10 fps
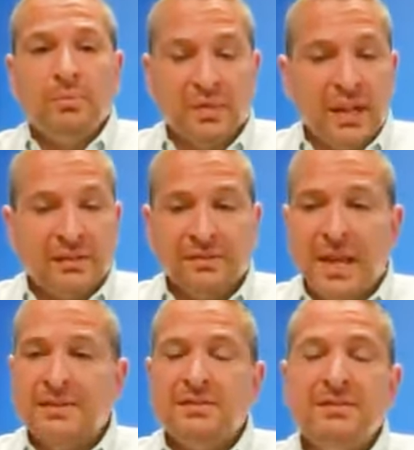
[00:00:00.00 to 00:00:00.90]
that
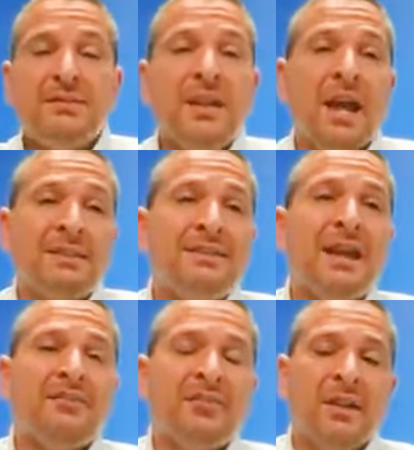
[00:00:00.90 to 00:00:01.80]
that's a
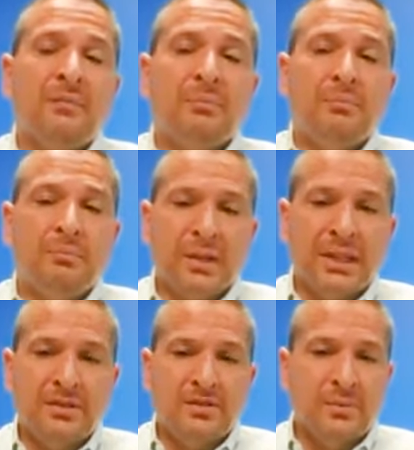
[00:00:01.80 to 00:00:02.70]
definite,
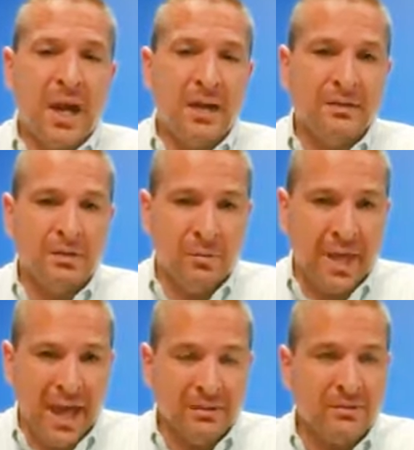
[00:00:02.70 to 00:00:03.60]
please do not do that.